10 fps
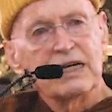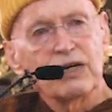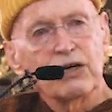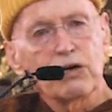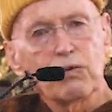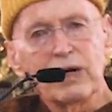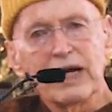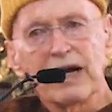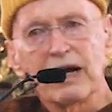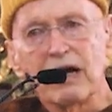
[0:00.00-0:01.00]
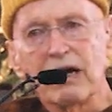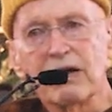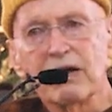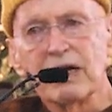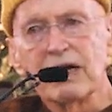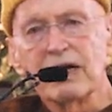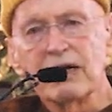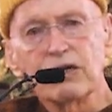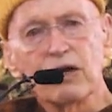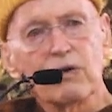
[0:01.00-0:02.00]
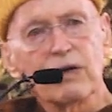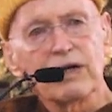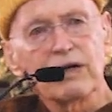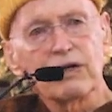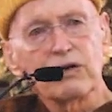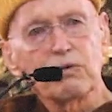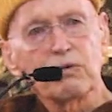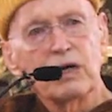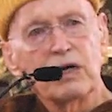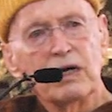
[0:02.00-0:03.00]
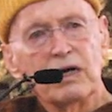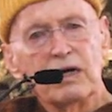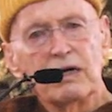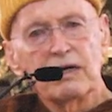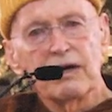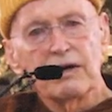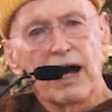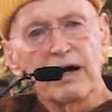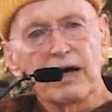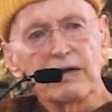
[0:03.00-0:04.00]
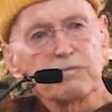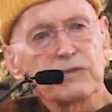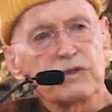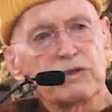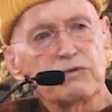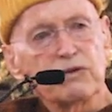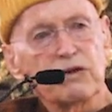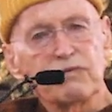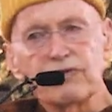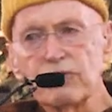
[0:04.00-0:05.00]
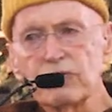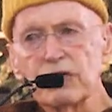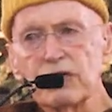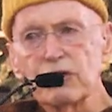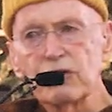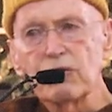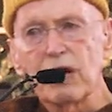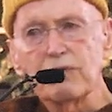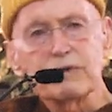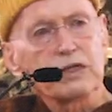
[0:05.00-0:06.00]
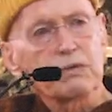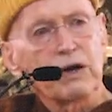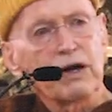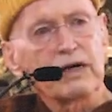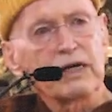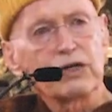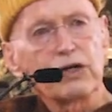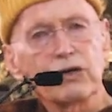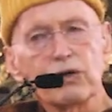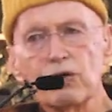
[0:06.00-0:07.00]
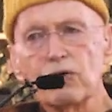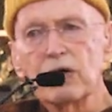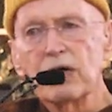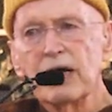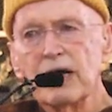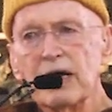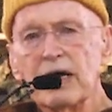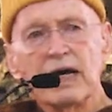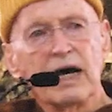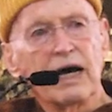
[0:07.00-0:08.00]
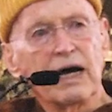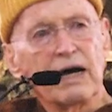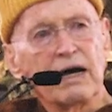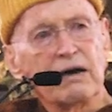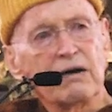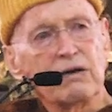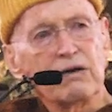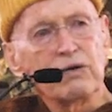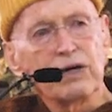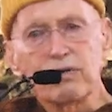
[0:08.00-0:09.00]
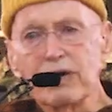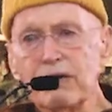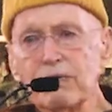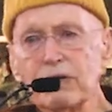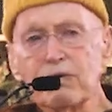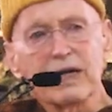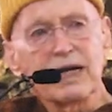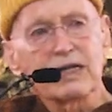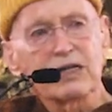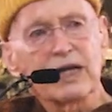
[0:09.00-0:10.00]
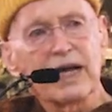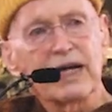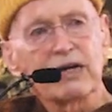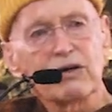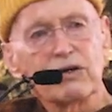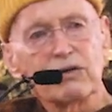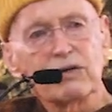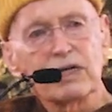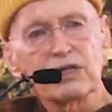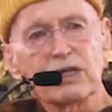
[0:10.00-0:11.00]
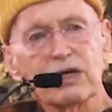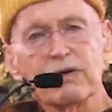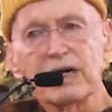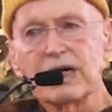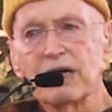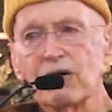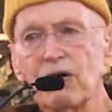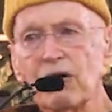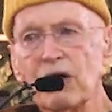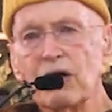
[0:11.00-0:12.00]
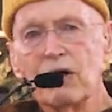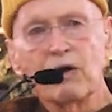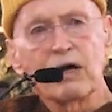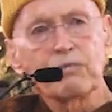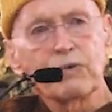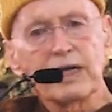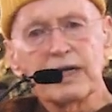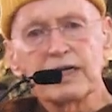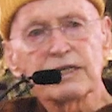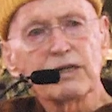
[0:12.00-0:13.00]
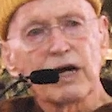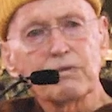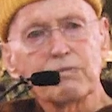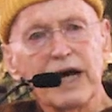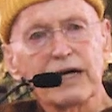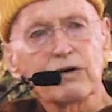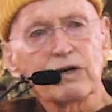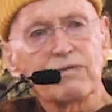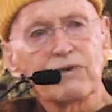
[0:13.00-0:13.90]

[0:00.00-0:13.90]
you're aware. Whether I'm confusing you, I'm inspiring you, you agree with what I say, or you disagree, but it's not a matter